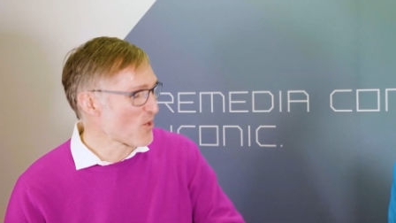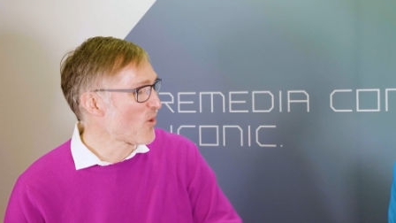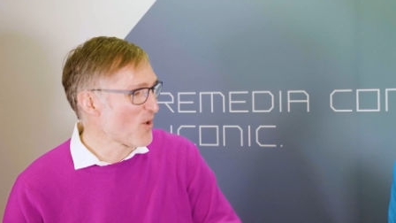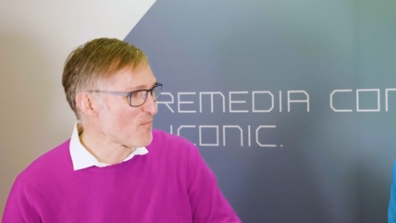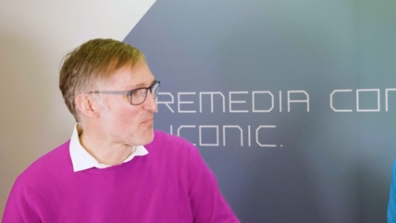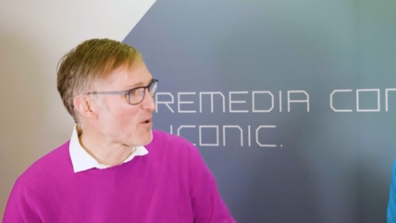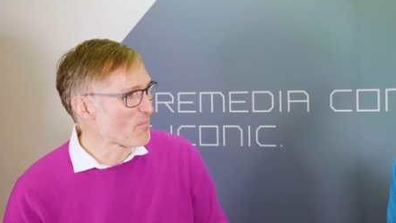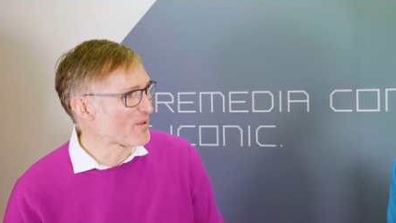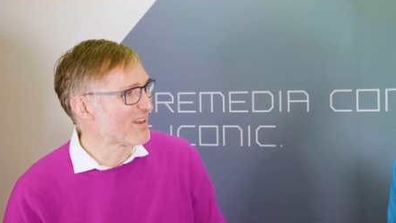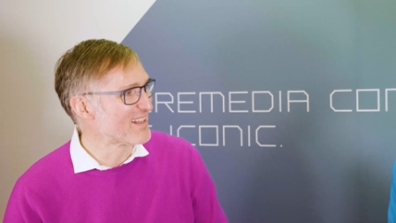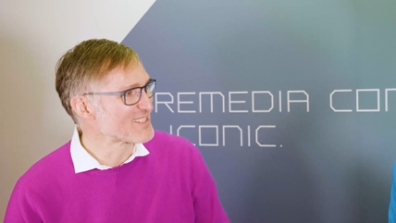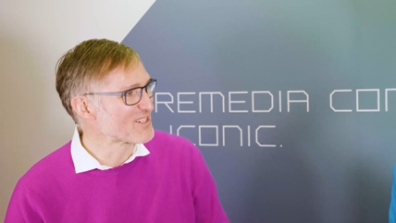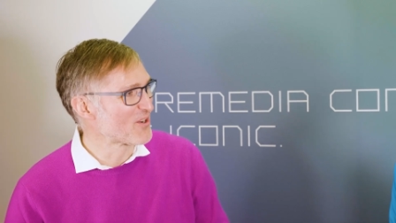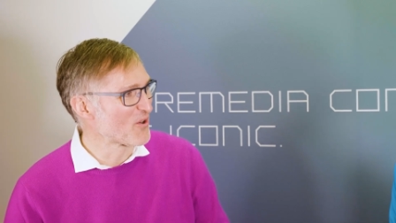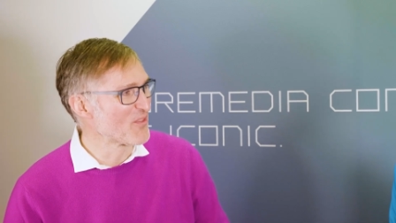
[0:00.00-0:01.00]
it's all pop
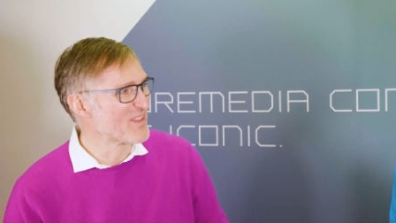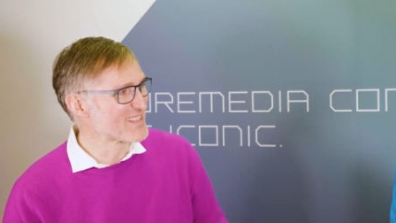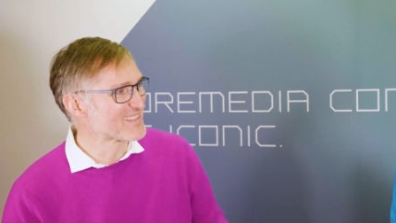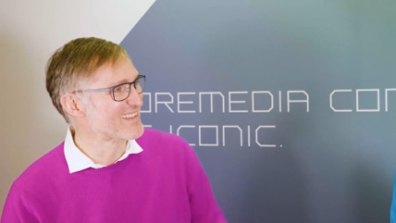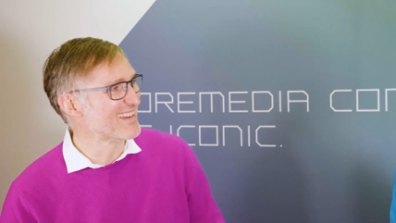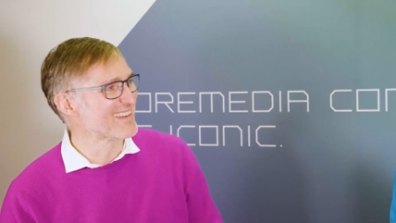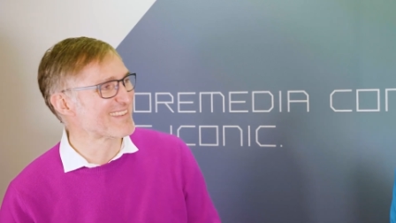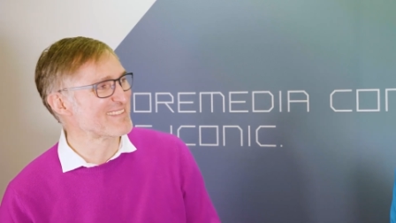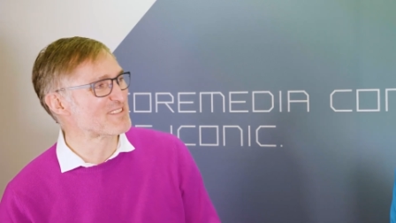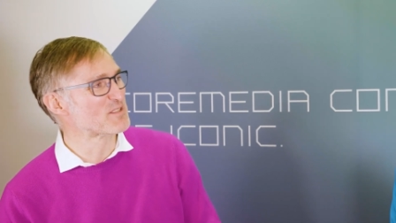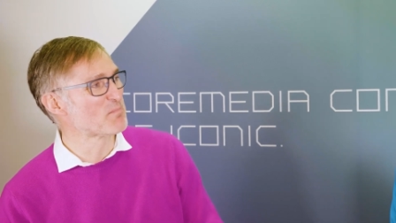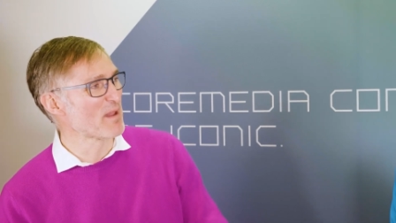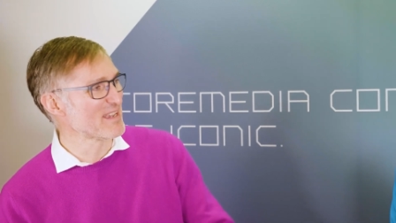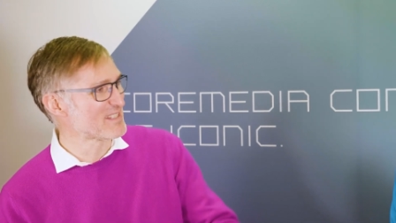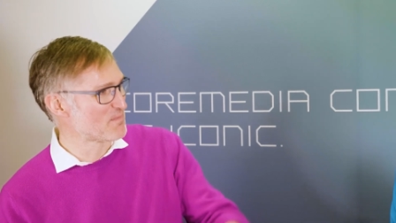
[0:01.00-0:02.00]
culture. Yeah. Or this like
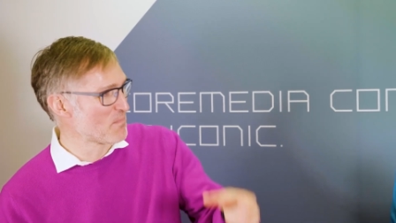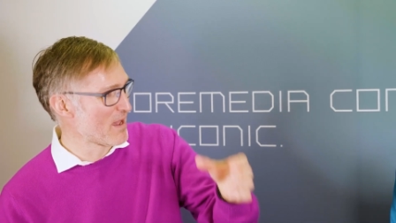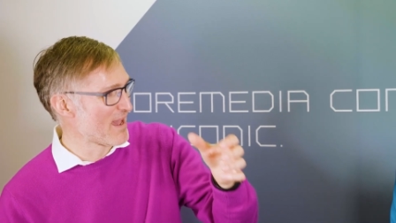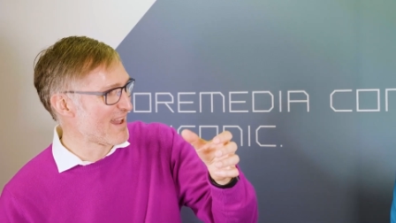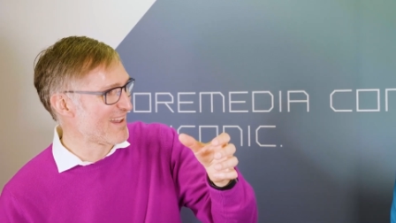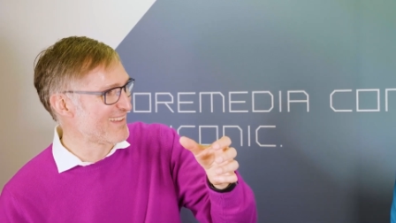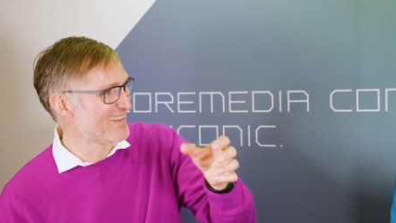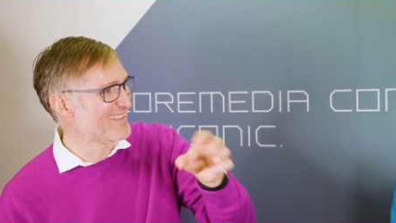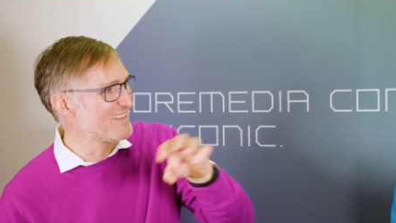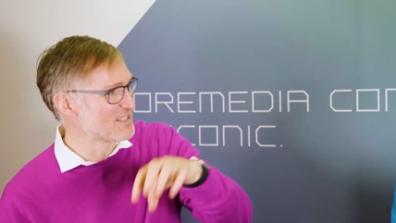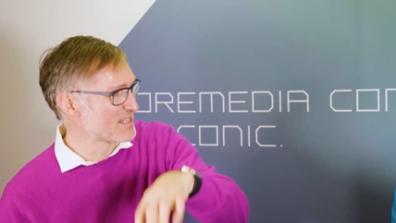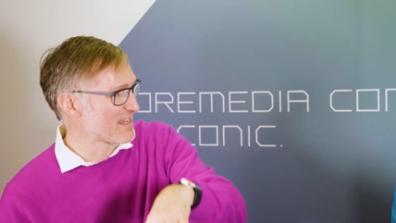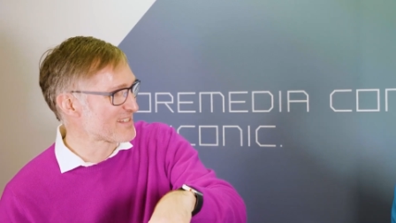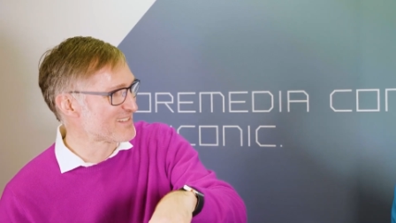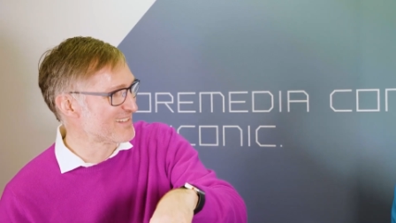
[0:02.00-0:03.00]
spaceman in
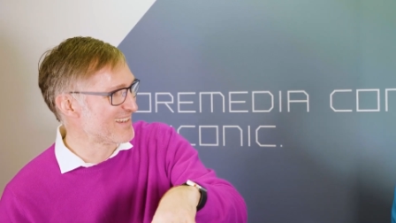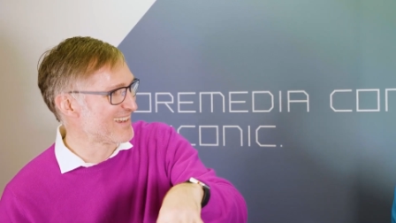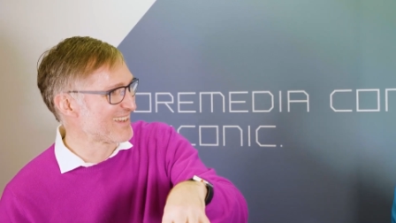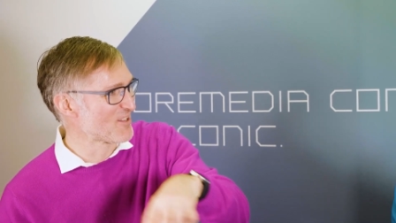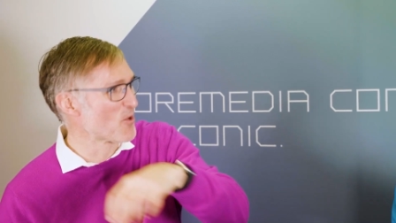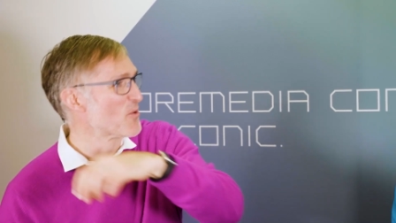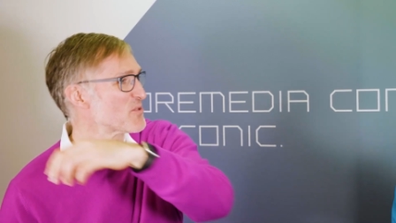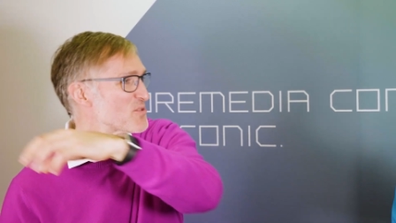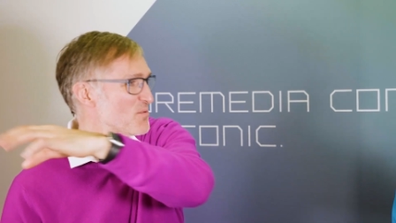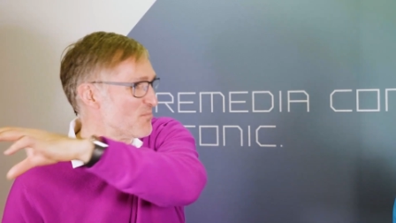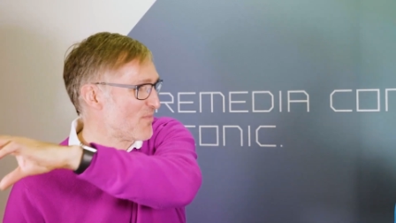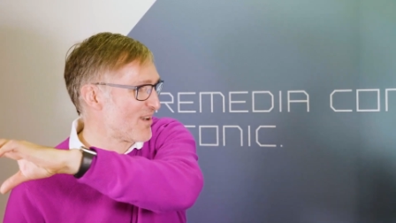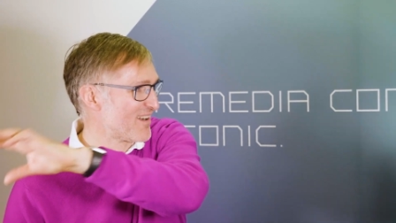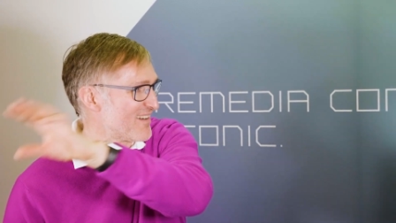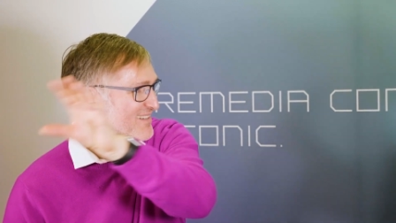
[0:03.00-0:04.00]
the Tesla going
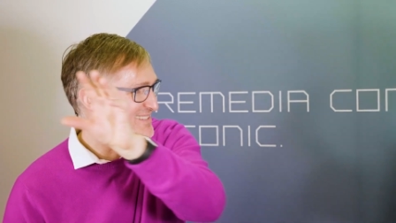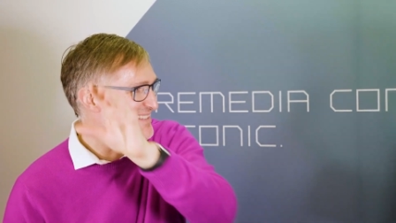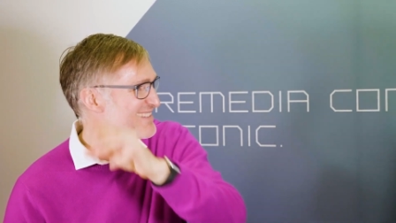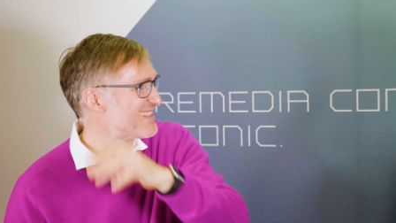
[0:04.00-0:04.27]
to Mars.